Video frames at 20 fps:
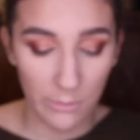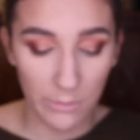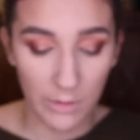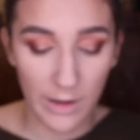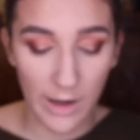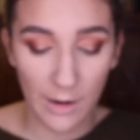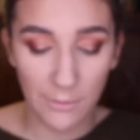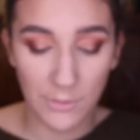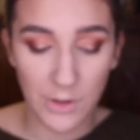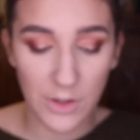
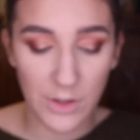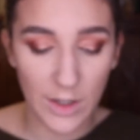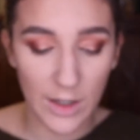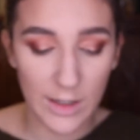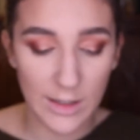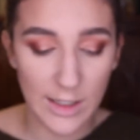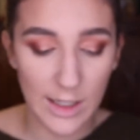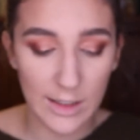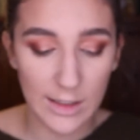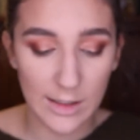But now I'm just
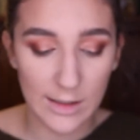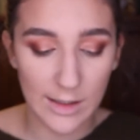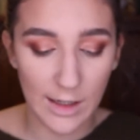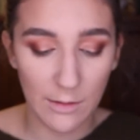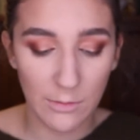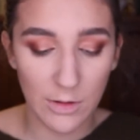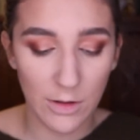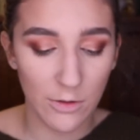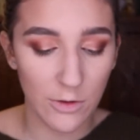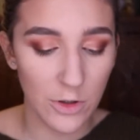gonna take the
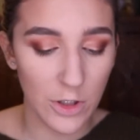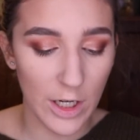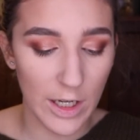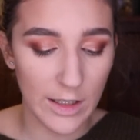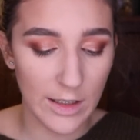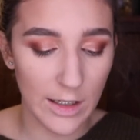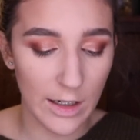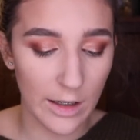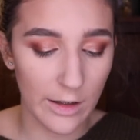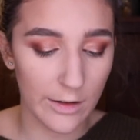same two
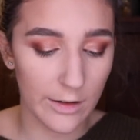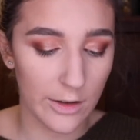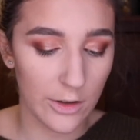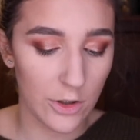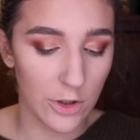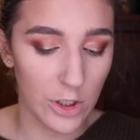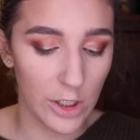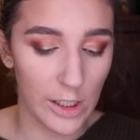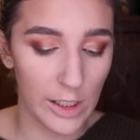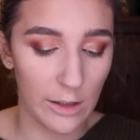shades and on
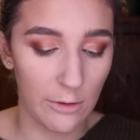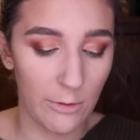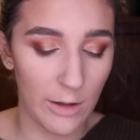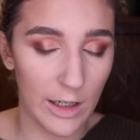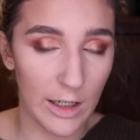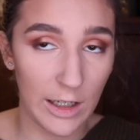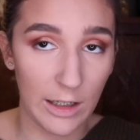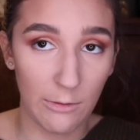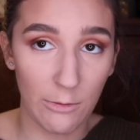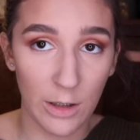this JD
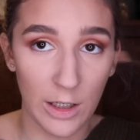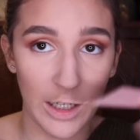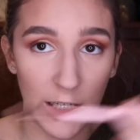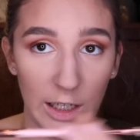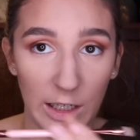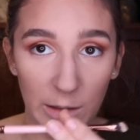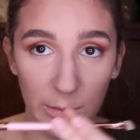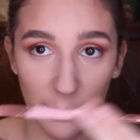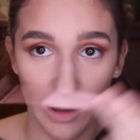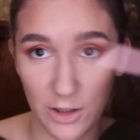Wady
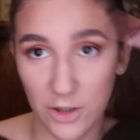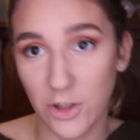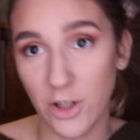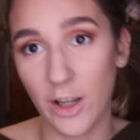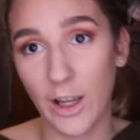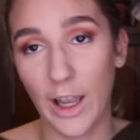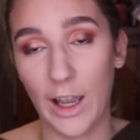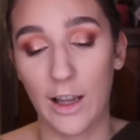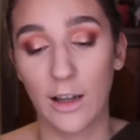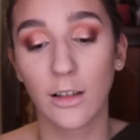180 brush
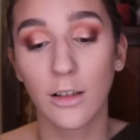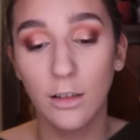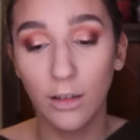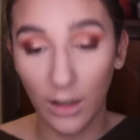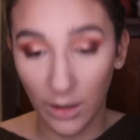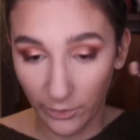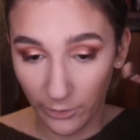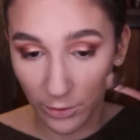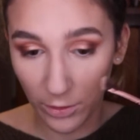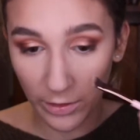again
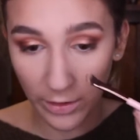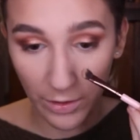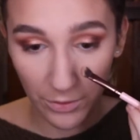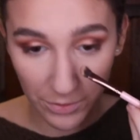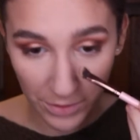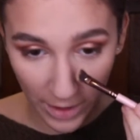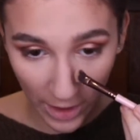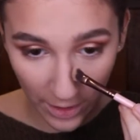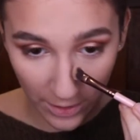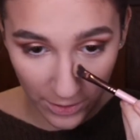for
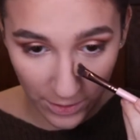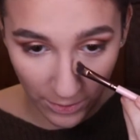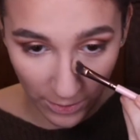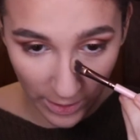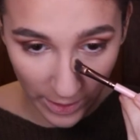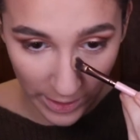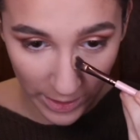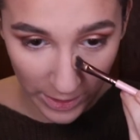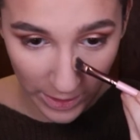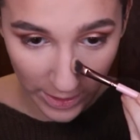nose
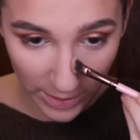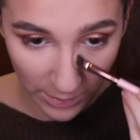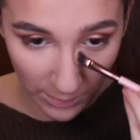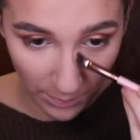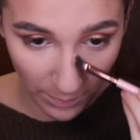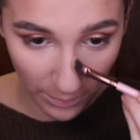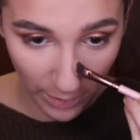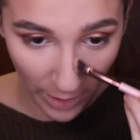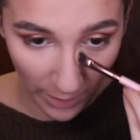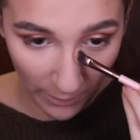contour and just
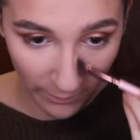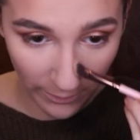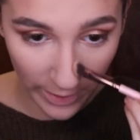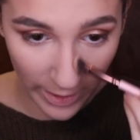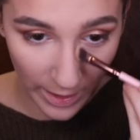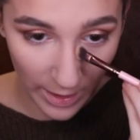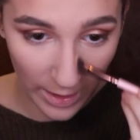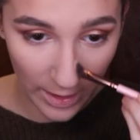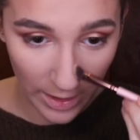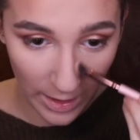buff
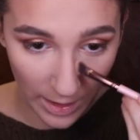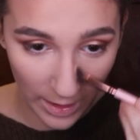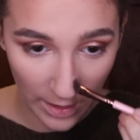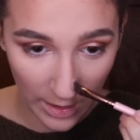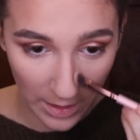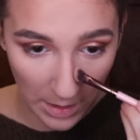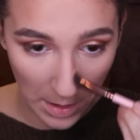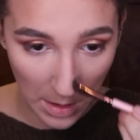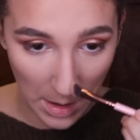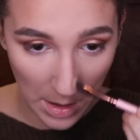it
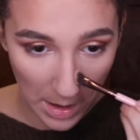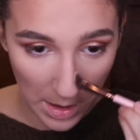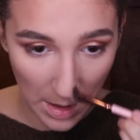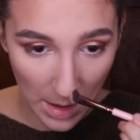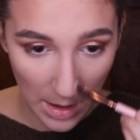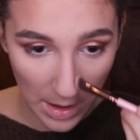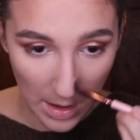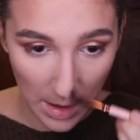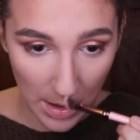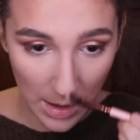
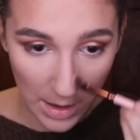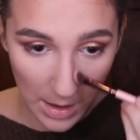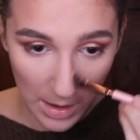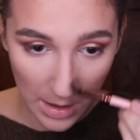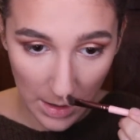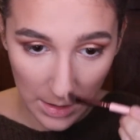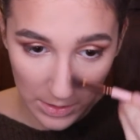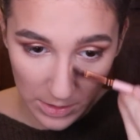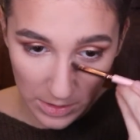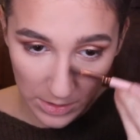
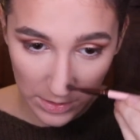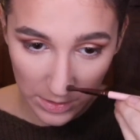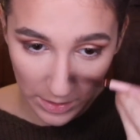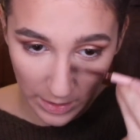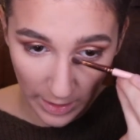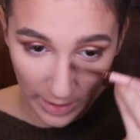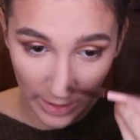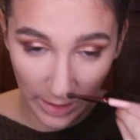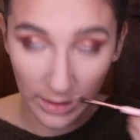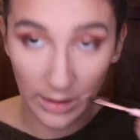just
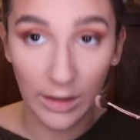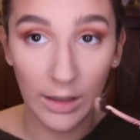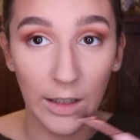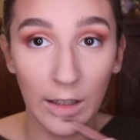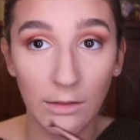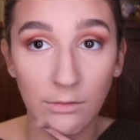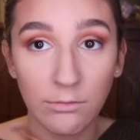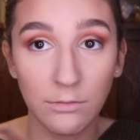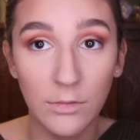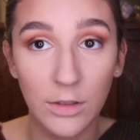
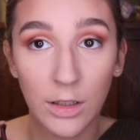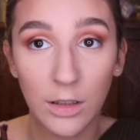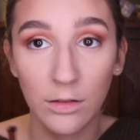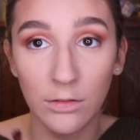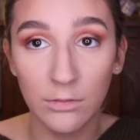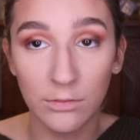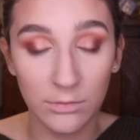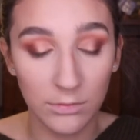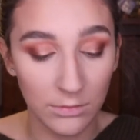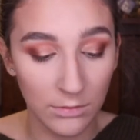lightly.
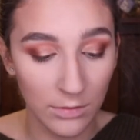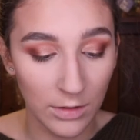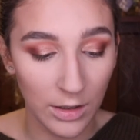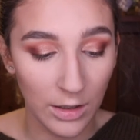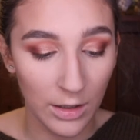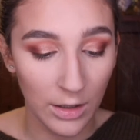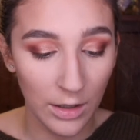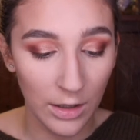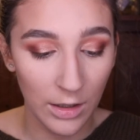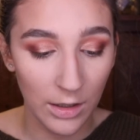
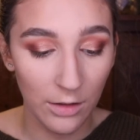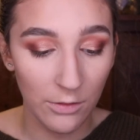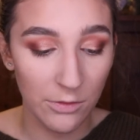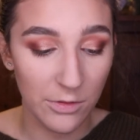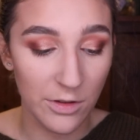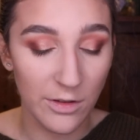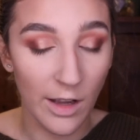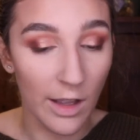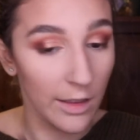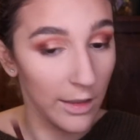
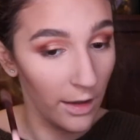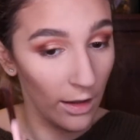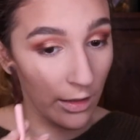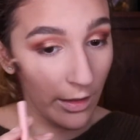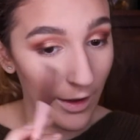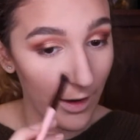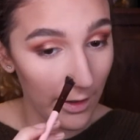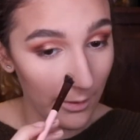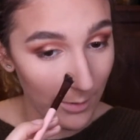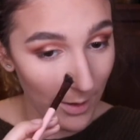There's
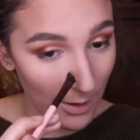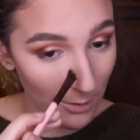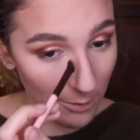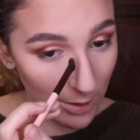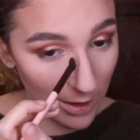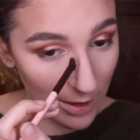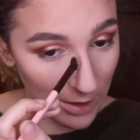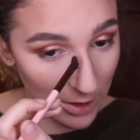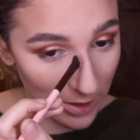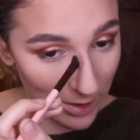nothing light about
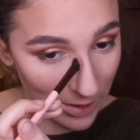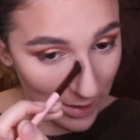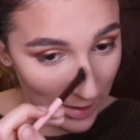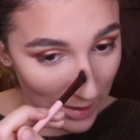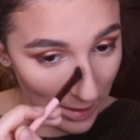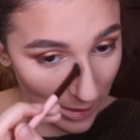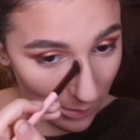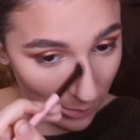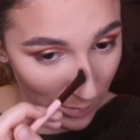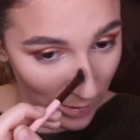what I just
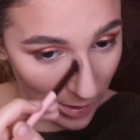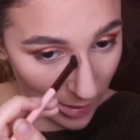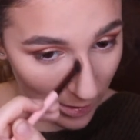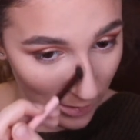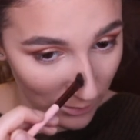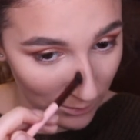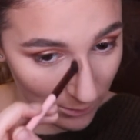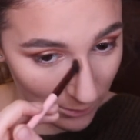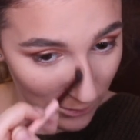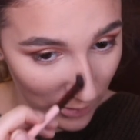did, but
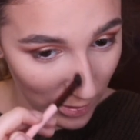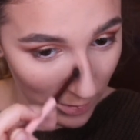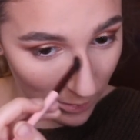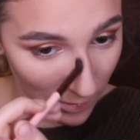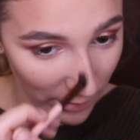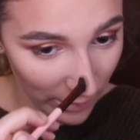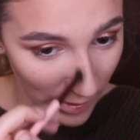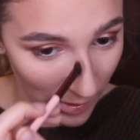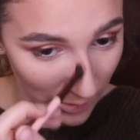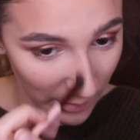you
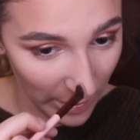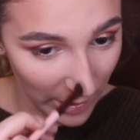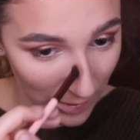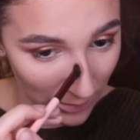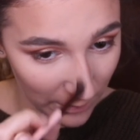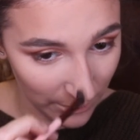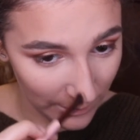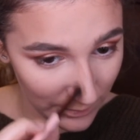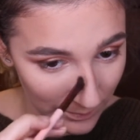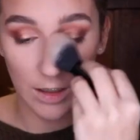know what I mean.